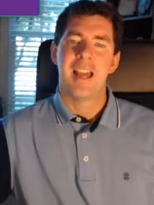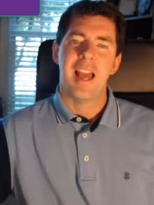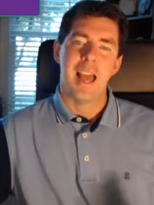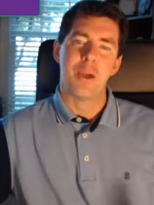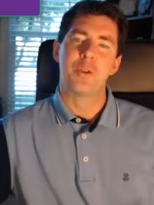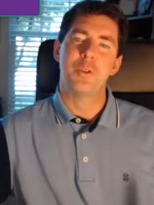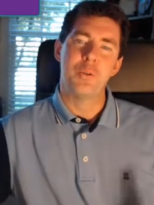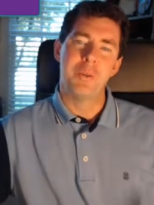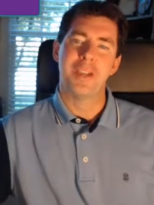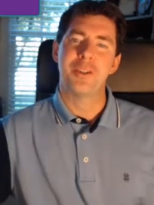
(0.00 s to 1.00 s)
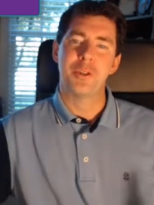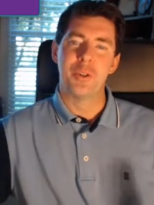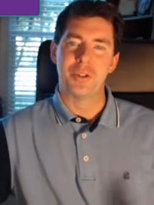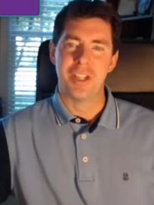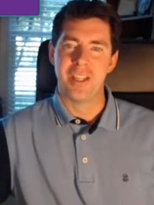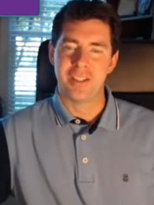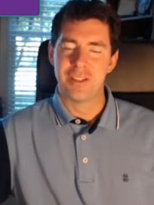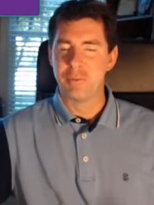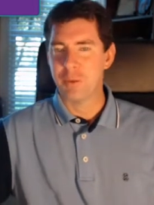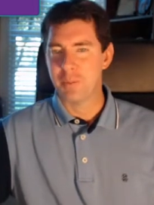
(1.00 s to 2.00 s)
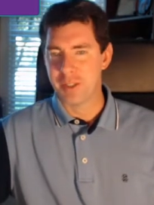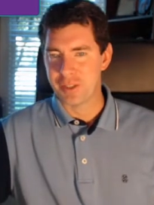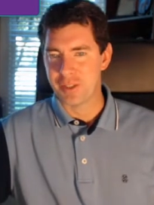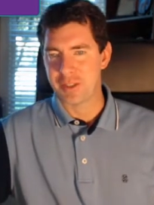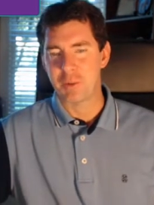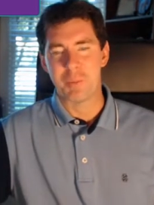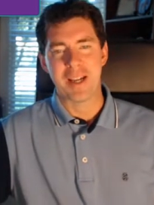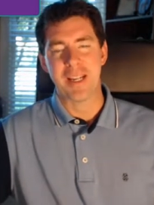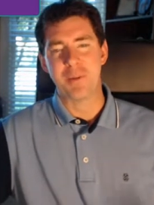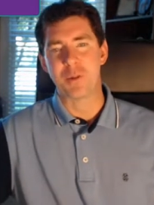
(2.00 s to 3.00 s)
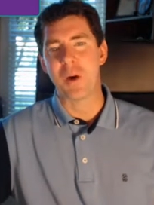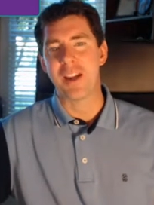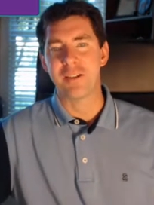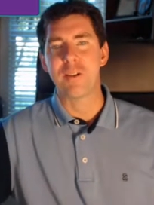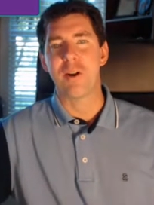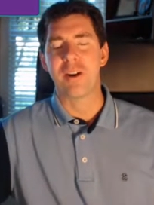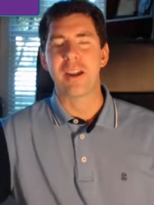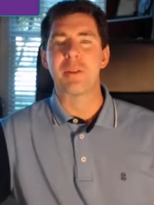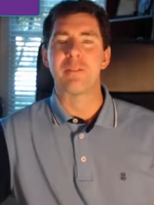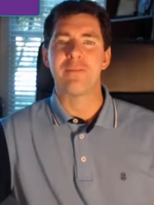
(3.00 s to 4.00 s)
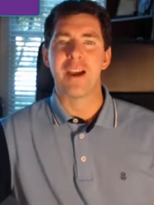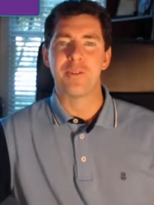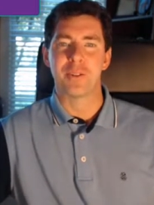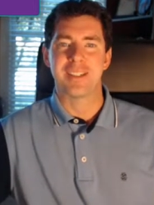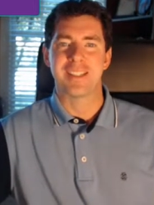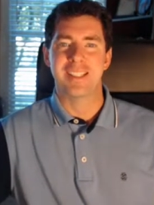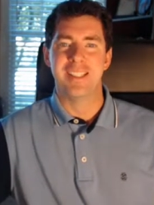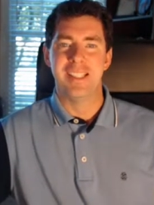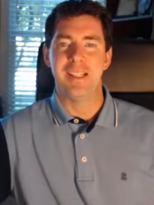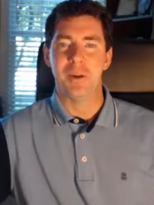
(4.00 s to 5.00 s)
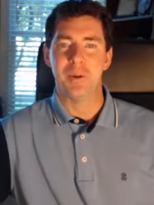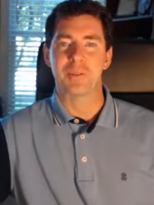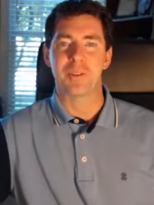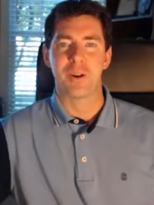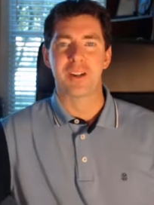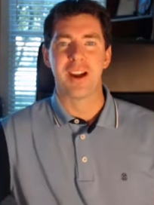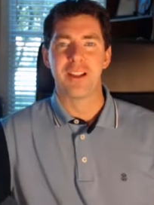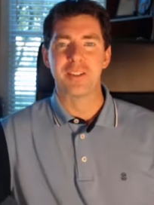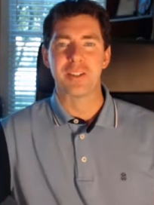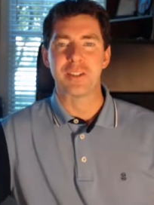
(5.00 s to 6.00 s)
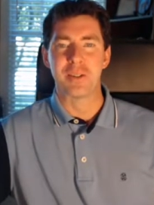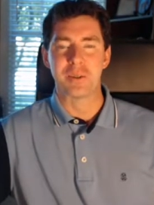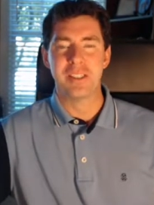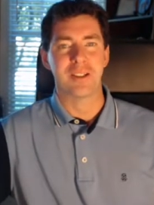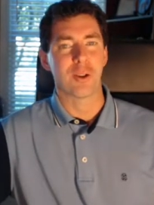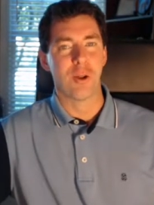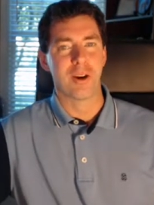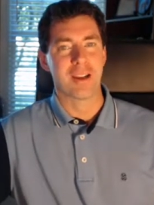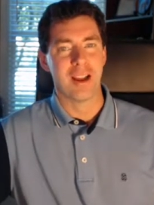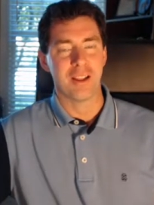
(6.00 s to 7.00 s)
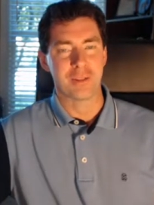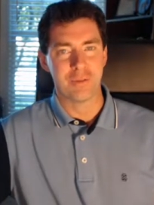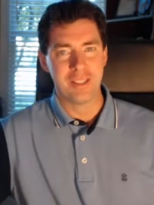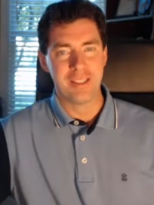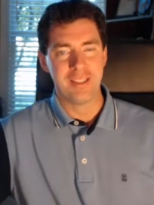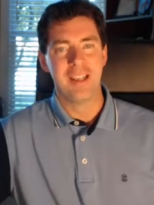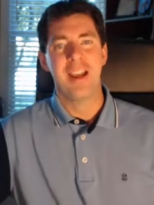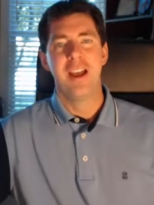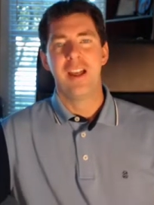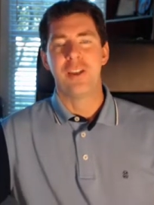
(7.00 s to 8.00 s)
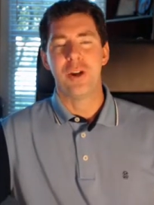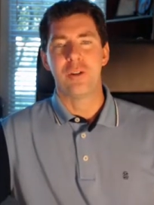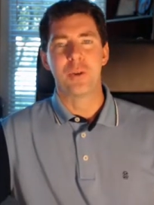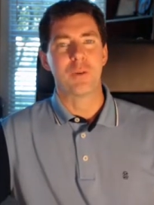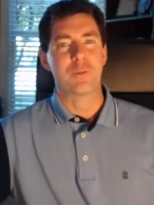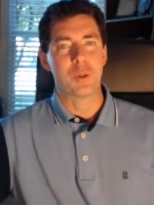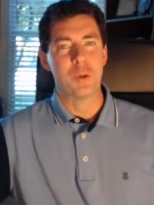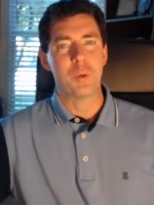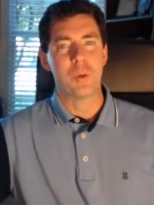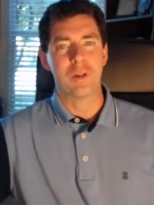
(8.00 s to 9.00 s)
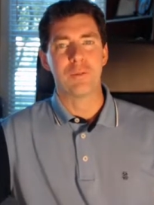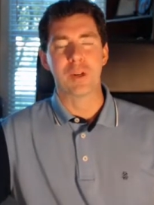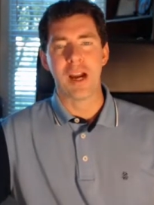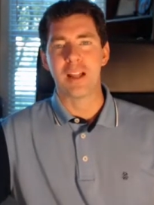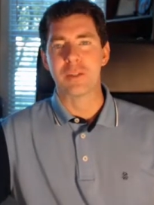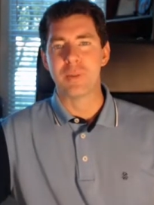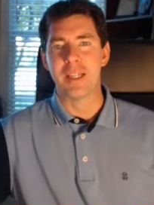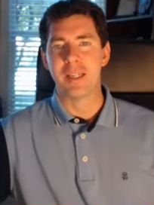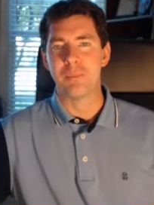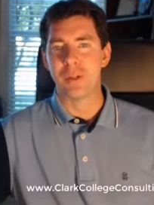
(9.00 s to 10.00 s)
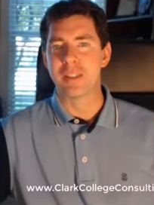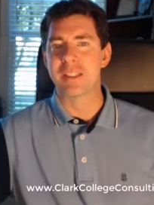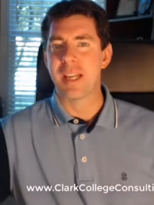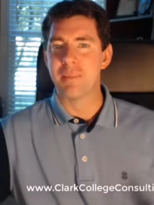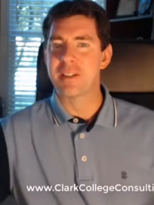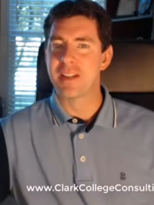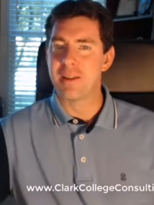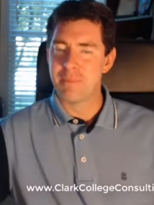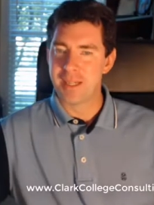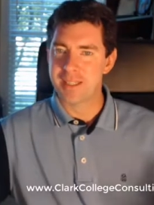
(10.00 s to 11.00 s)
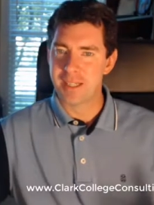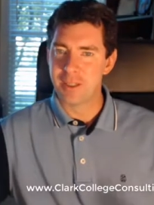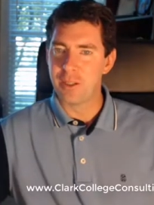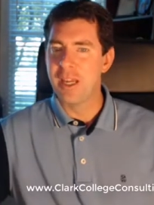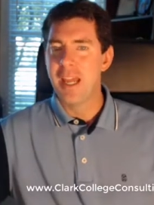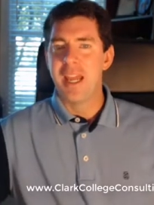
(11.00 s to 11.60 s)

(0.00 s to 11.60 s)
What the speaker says: How do you measure your chances for admissions? Well, my name is Ryan Clark. I'm the founder and CEO of Clark College Consulting and Clark College Funding, the author of 2 wonderful college planning books, an Amazon bestseller,